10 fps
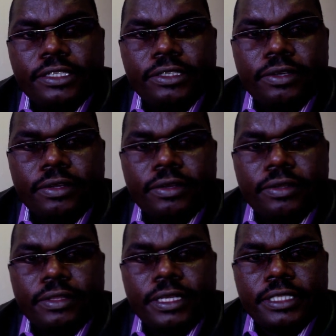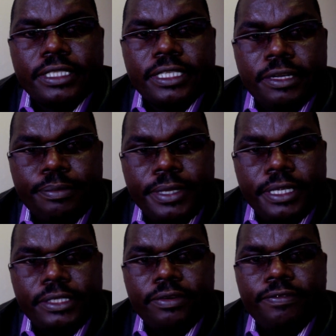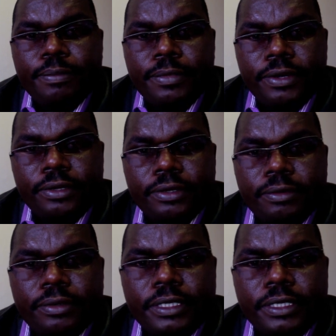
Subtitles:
So the sustainability of the model